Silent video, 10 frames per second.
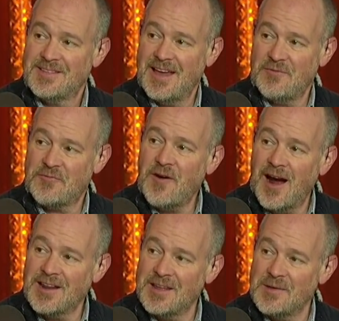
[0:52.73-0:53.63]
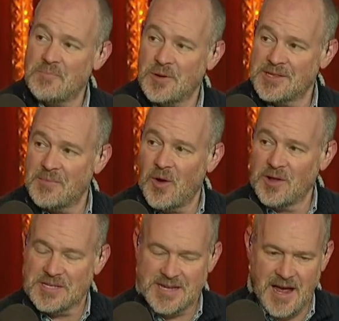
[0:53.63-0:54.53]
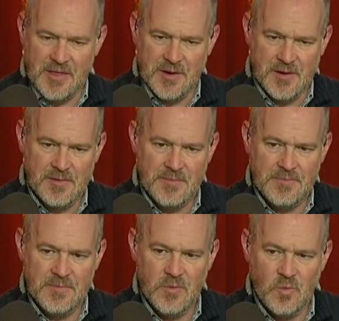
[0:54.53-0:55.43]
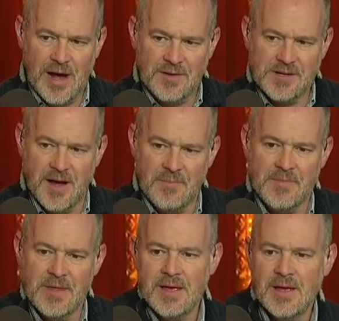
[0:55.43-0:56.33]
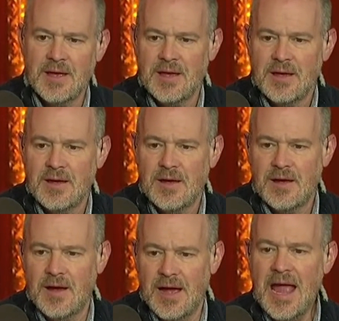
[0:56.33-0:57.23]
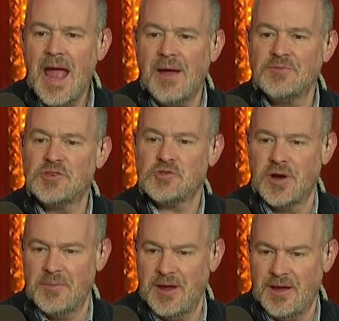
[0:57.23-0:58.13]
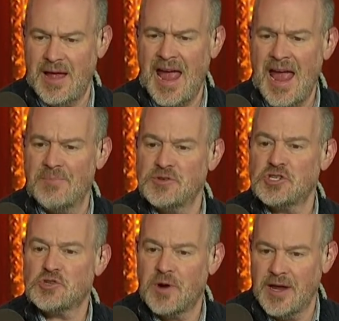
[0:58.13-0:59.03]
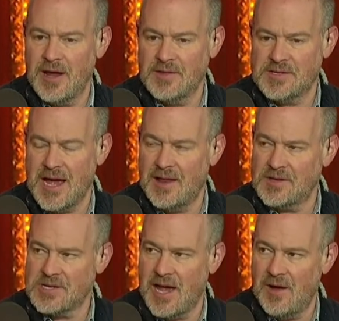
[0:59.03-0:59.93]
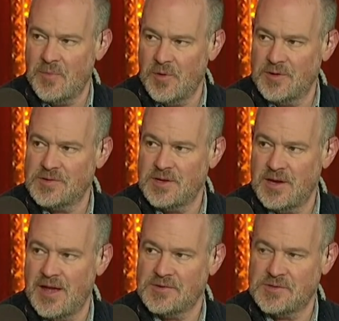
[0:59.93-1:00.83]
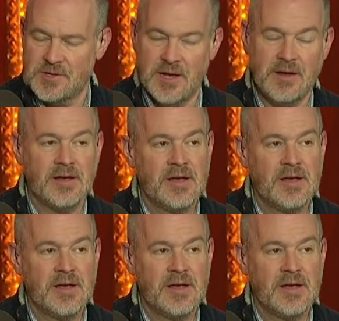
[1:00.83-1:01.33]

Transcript: that finally put them all together, wound up uh, hamstringing, hamstringing the Dallas Cowboys yesterday.